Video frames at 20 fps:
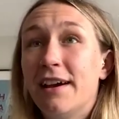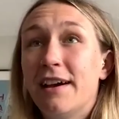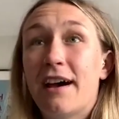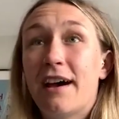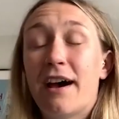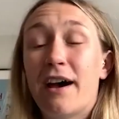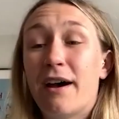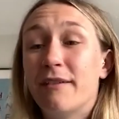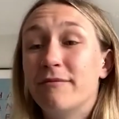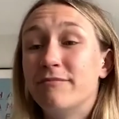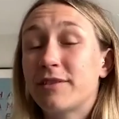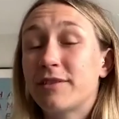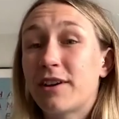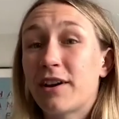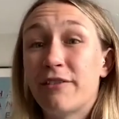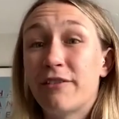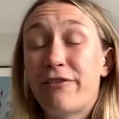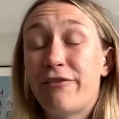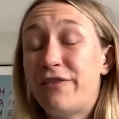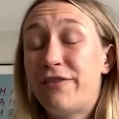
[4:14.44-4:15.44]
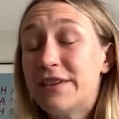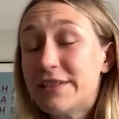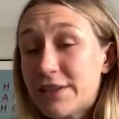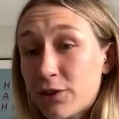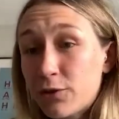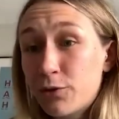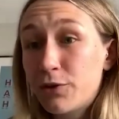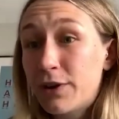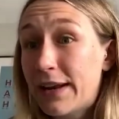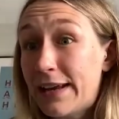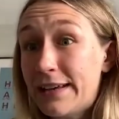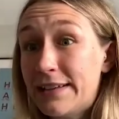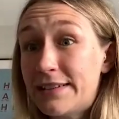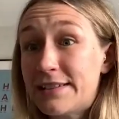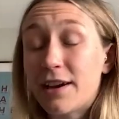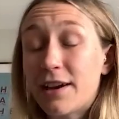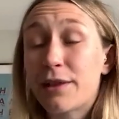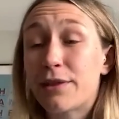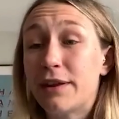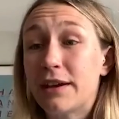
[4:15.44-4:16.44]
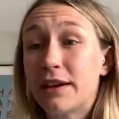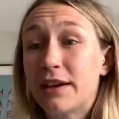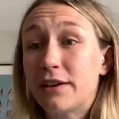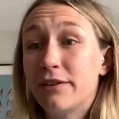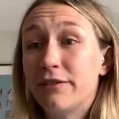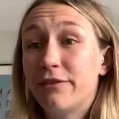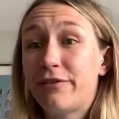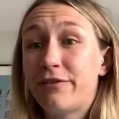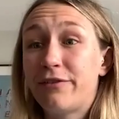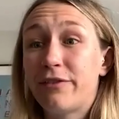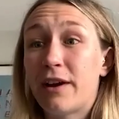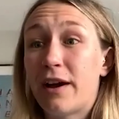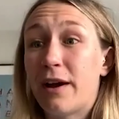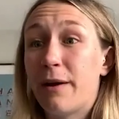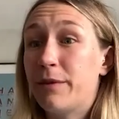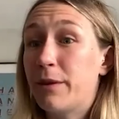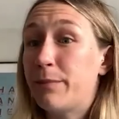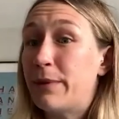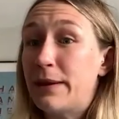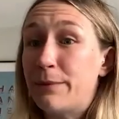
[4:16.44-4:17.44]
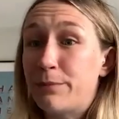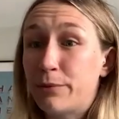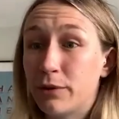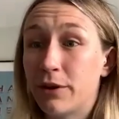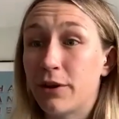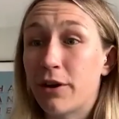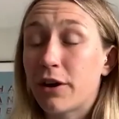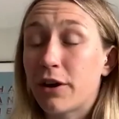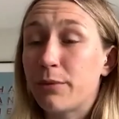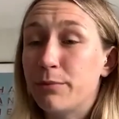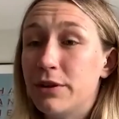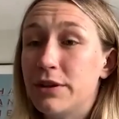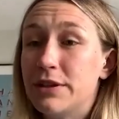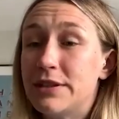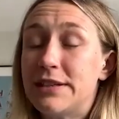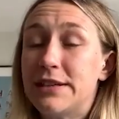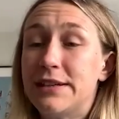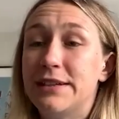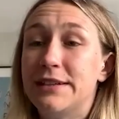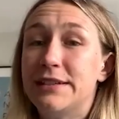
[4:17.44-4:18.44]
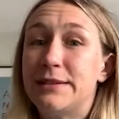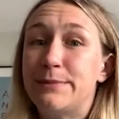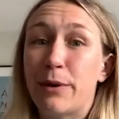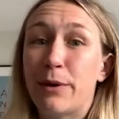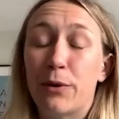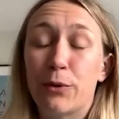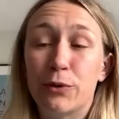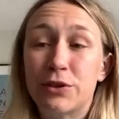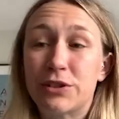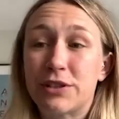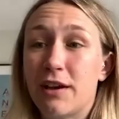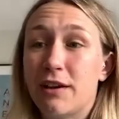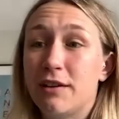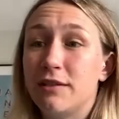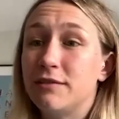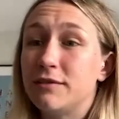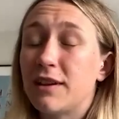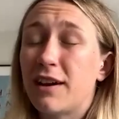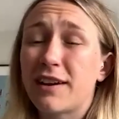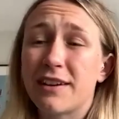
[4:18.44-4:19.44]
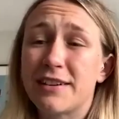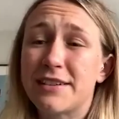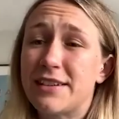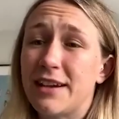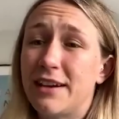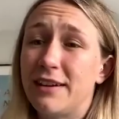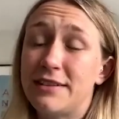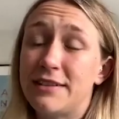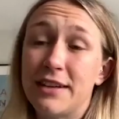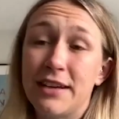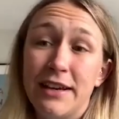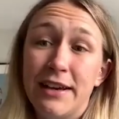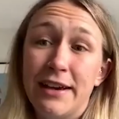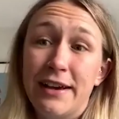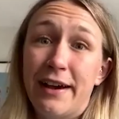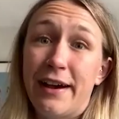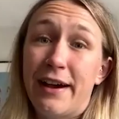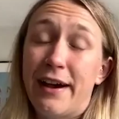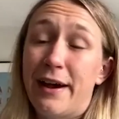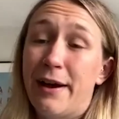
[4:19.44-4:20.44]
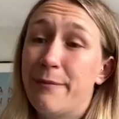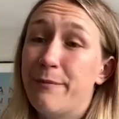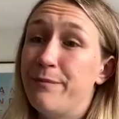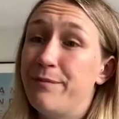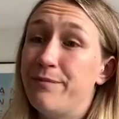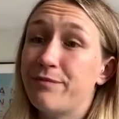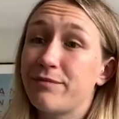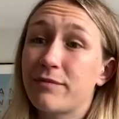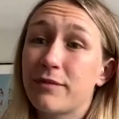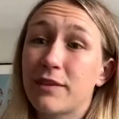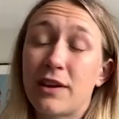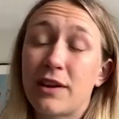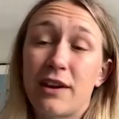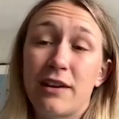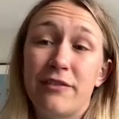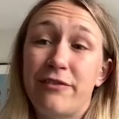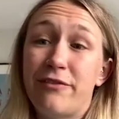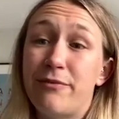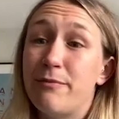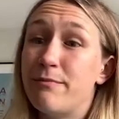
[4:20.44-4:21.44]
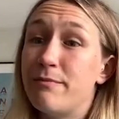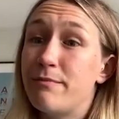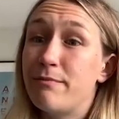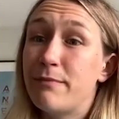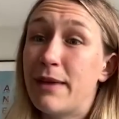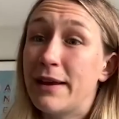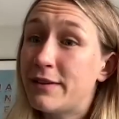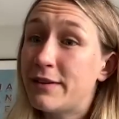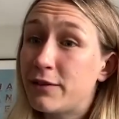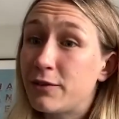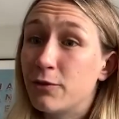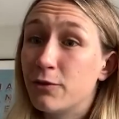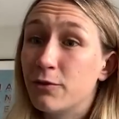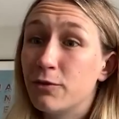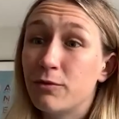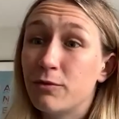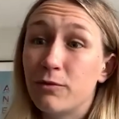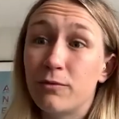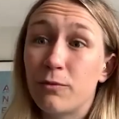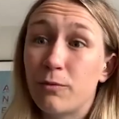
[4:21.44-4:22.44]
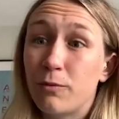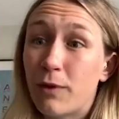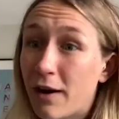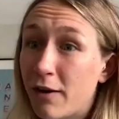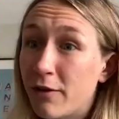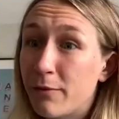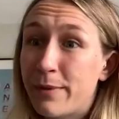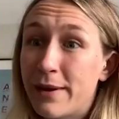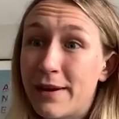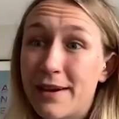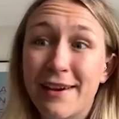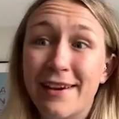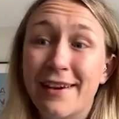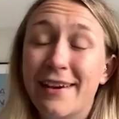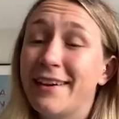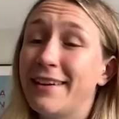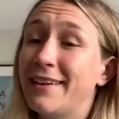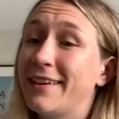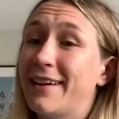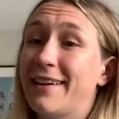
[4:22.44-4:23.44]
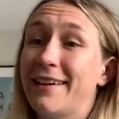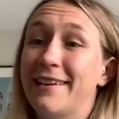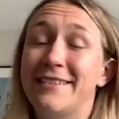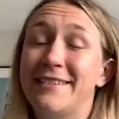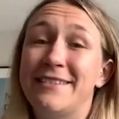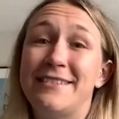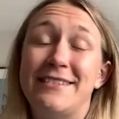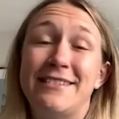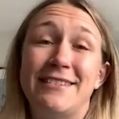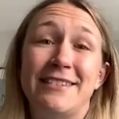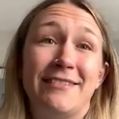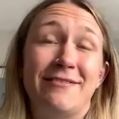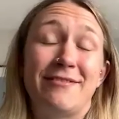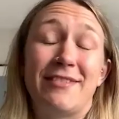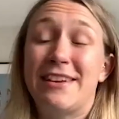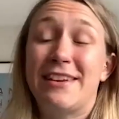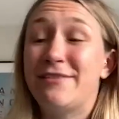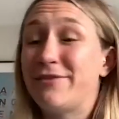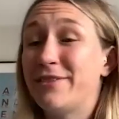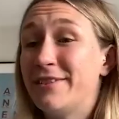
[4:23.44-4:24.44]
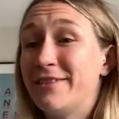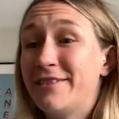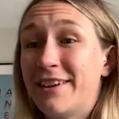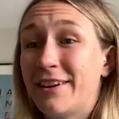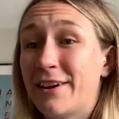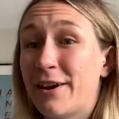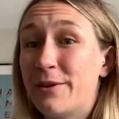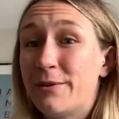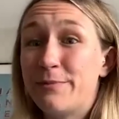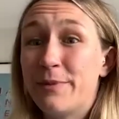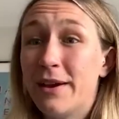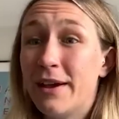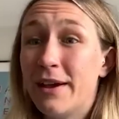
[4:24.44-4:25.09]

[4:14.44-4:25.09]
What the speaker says: kind of physical needs, I think, of the people in our communities, but also, like I said, kind of mental well-being, and even, you know,